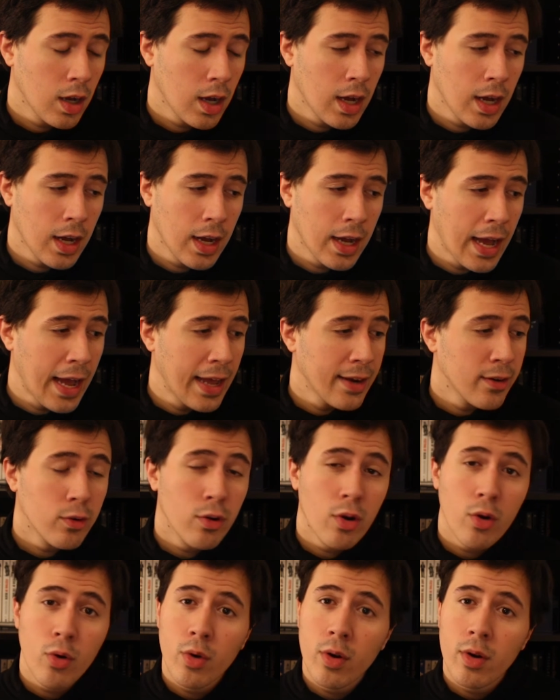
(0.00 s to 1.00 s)
I don't
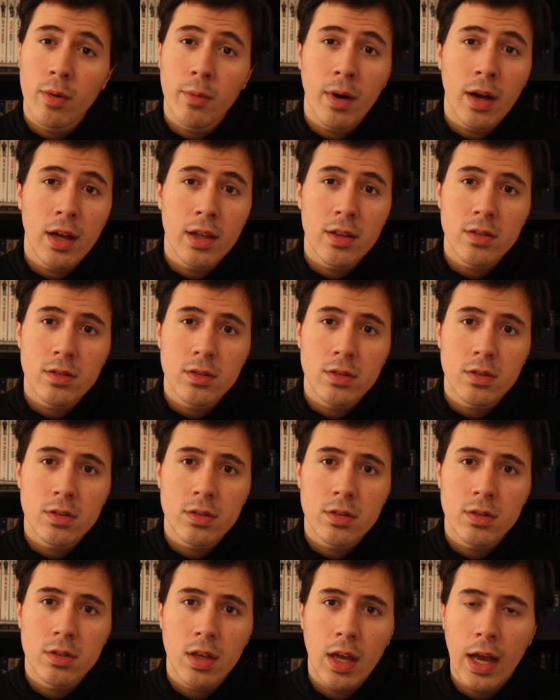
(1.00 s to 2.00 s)
know who it was.
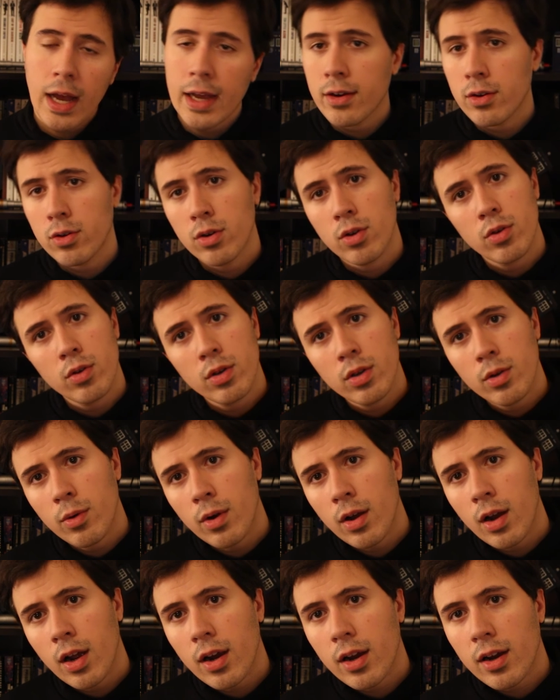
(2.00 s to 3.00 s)
I don't know who you
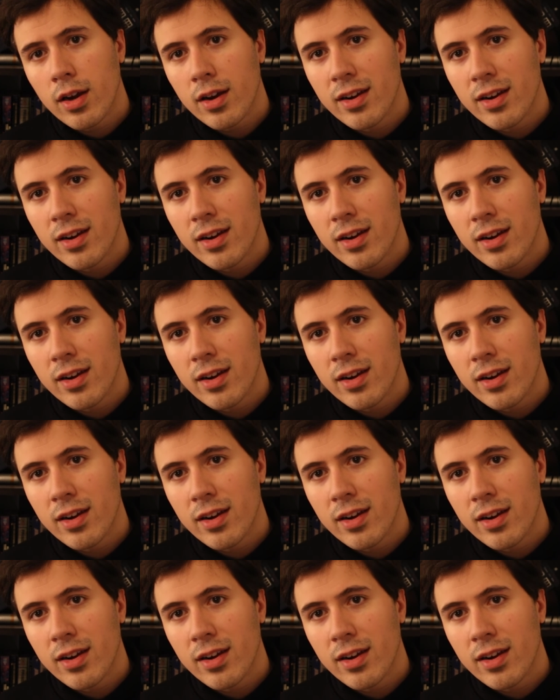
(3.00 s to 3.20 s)
are.